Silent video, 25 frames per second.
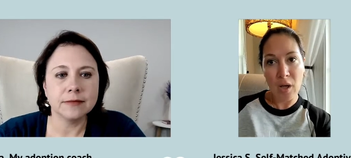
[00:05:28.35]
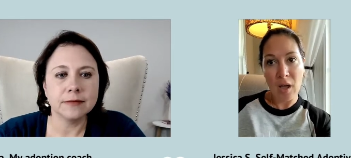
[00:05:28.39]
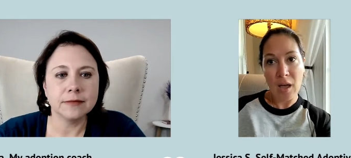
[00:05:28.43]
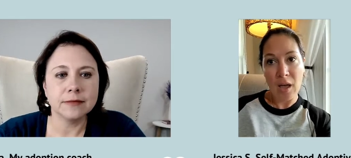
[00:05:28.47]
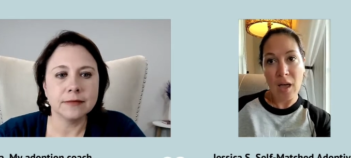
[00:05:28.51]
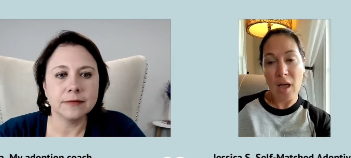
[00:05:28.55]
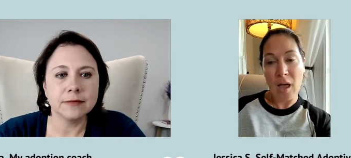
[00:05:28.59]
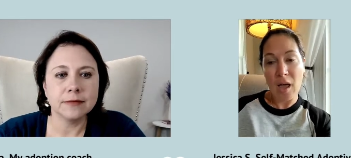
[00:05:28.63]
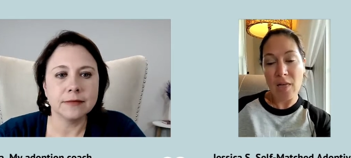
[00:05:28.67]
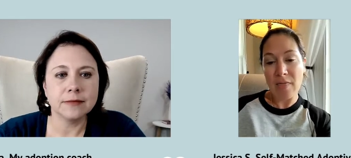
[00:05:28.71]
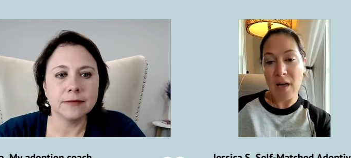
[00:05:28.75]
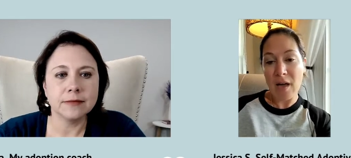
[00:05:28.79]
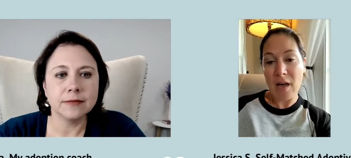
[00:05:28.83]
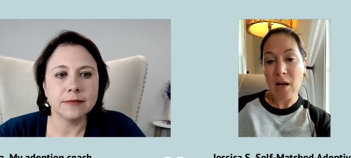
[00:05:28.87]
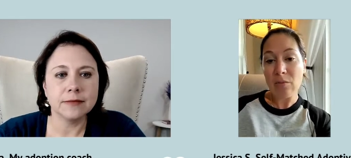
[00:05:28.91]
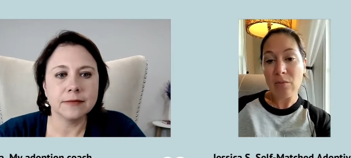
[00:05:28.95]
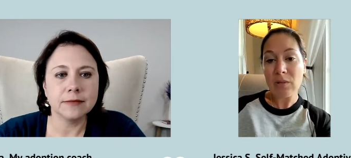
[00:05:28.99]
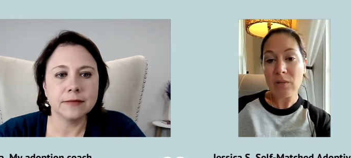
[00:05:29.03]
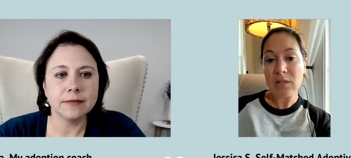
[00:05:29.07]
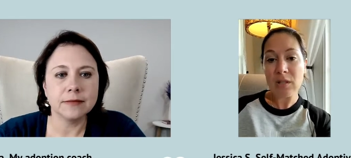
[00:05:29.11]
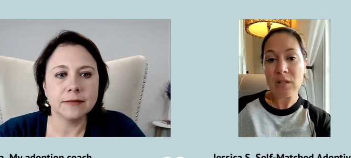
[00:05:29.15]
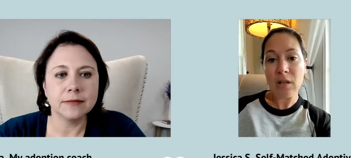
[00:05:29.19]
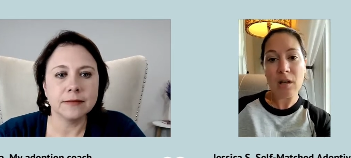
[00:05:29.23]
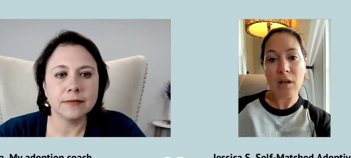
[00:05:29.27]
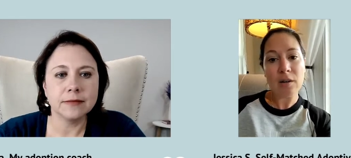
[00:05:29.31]
Speaker 1: And that was a
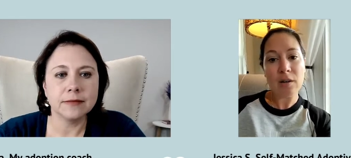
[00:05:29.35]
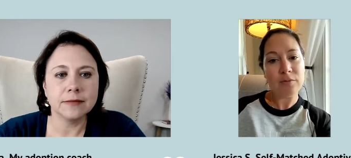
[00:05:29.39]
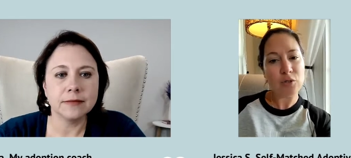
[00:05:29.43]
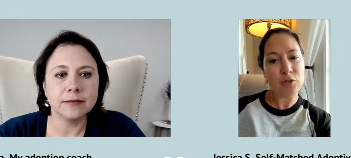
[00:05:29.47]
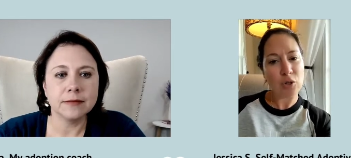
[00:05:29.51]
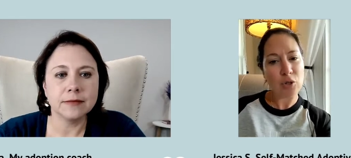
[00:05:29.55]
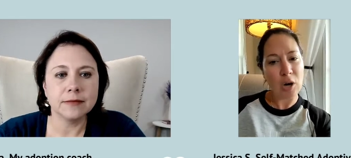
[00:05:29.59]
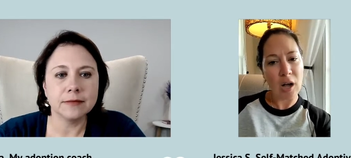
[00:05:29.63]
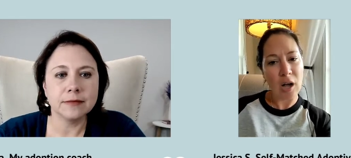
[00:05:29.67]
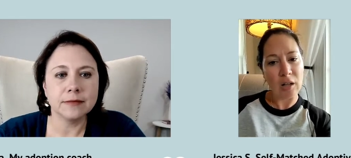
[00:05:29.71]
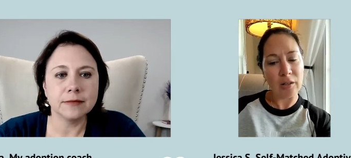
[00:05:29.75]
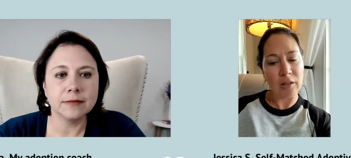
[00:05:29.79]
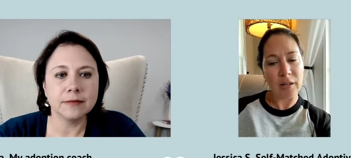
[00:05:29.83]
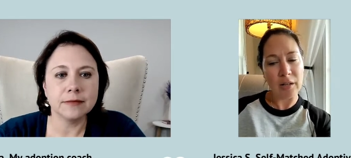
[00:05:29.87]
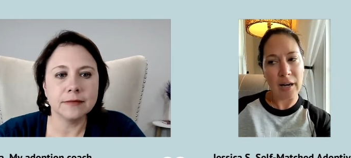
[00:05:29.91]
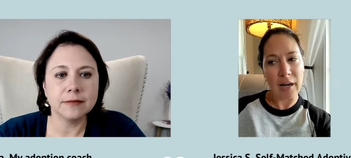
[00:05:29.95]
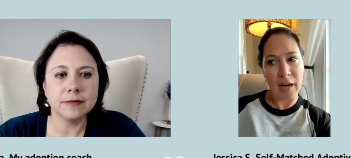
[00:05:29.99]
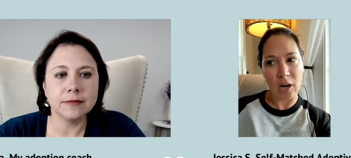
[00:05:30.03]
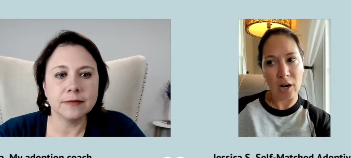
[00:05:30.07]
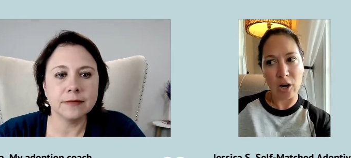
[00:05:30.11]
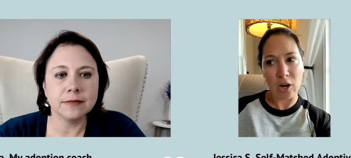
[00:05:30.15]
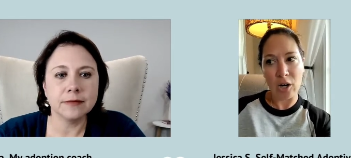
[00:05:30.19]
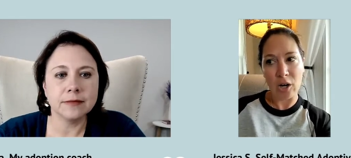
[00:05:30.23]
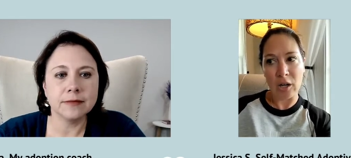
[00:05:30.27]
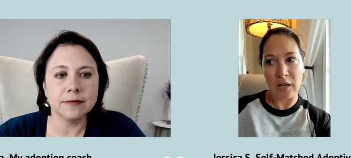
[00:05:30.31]
lot of trial and
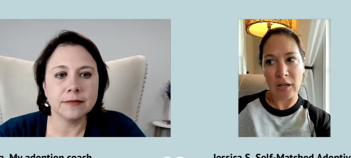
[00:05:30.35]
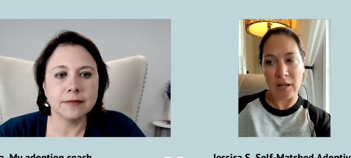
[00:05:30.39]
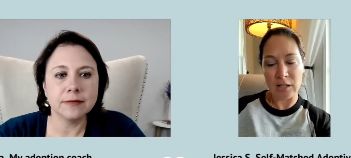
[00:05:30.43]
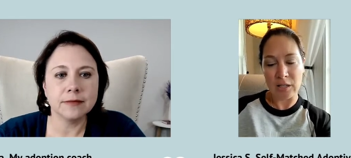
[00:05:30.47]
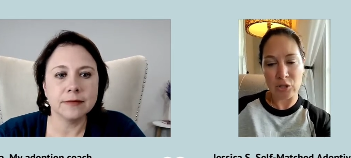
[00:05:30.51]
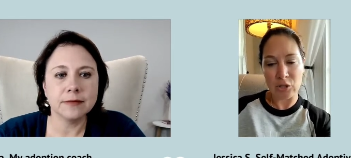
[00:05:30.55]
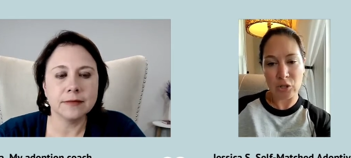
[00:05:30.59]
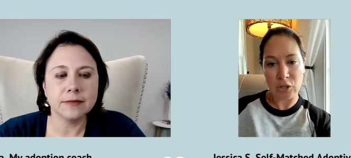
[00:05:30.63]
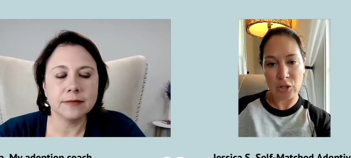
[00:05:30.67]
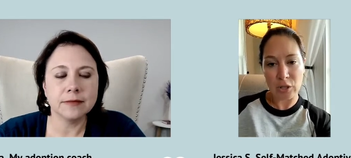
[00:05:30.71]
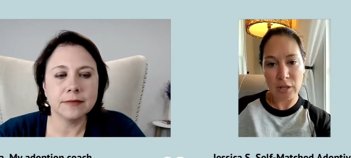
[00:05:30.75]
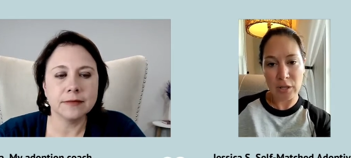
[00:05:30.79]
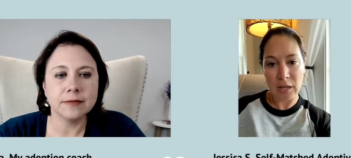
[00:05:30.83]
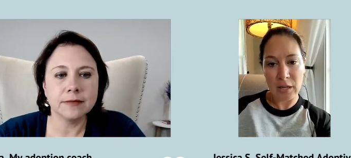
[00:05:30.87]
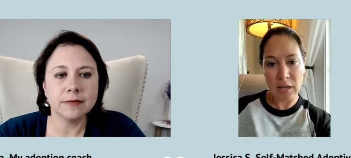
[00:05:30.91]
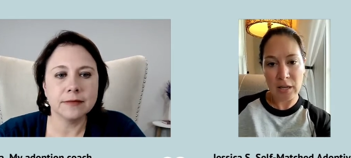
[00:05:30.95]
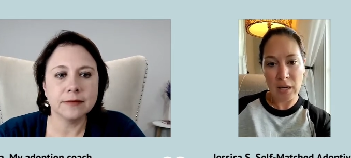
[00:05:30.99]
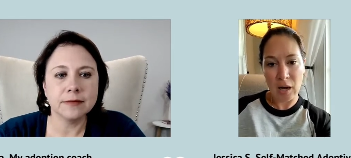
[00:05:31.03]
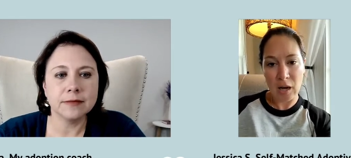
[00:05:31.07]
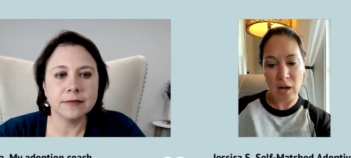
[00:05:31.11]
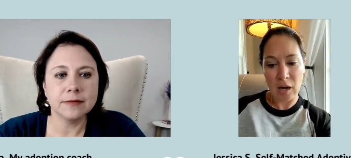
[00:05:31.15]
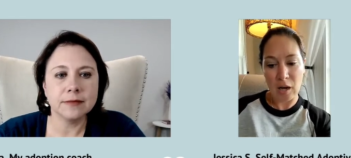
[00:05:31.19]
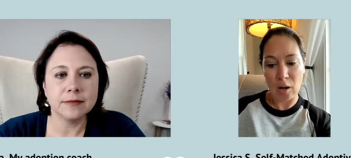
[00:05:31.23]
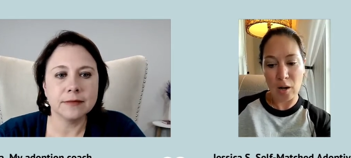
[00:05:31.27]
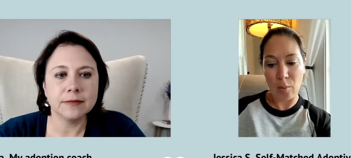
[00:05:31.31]
error initially,
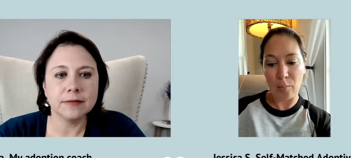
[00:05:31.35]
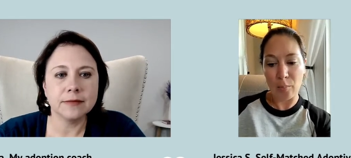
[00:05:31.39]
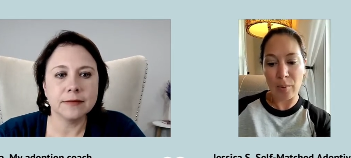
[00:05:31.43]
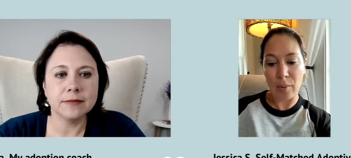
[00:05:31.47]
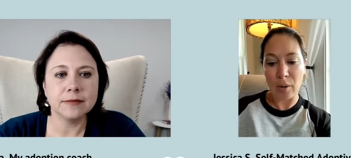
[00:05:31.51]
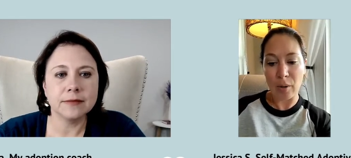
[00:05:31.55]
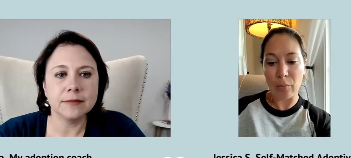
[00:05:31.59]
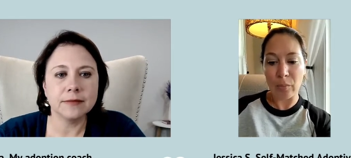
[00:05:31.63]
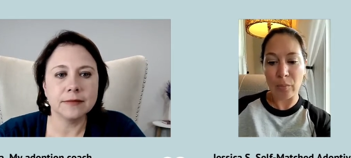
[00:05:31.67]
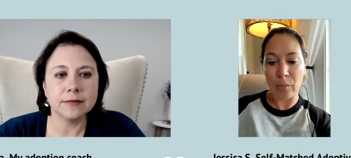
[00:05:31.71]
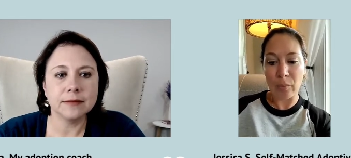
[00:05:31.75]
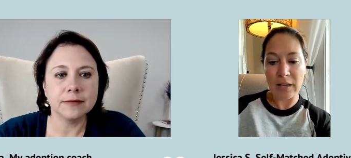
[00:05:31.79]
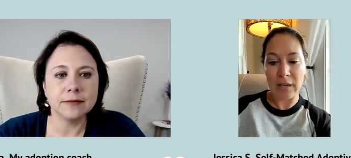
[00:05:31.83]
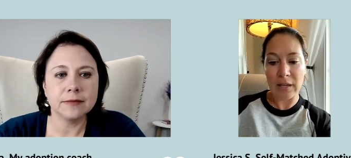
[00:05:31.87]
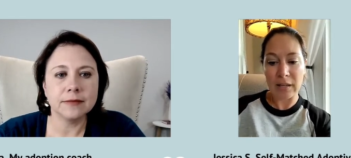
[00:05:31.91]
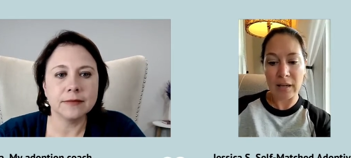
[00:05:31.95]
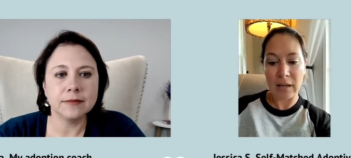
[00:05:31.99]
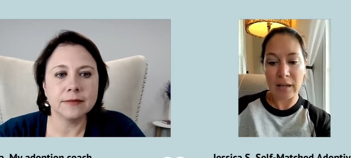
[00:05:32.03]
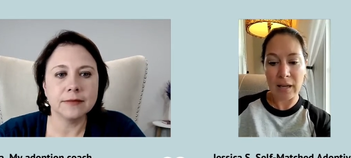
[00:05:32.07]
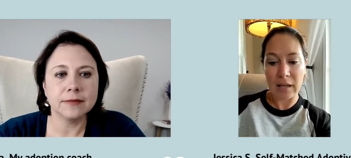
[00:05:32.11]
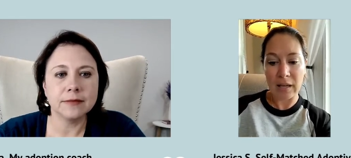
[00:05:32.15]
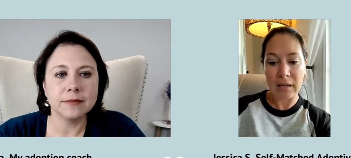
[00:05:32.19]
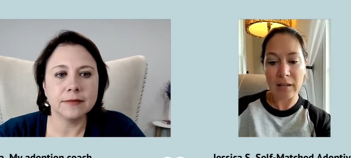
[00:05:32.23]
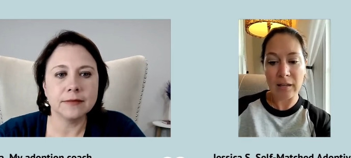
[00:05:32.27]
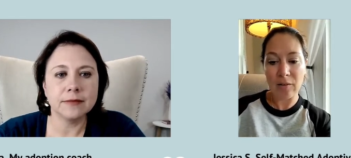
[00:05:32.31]
um, but we
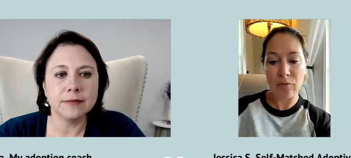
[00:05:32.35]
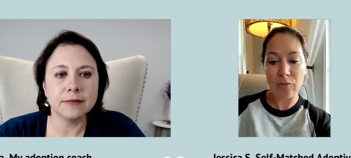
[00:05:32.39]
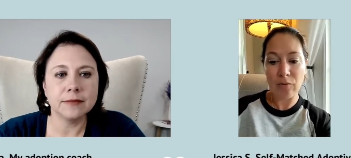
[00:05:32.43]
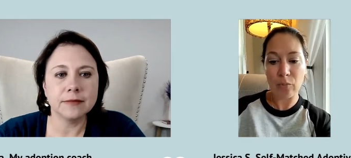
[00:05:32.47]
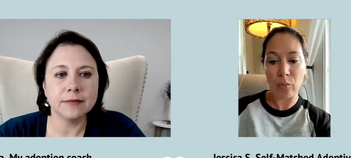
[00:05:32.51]
kind of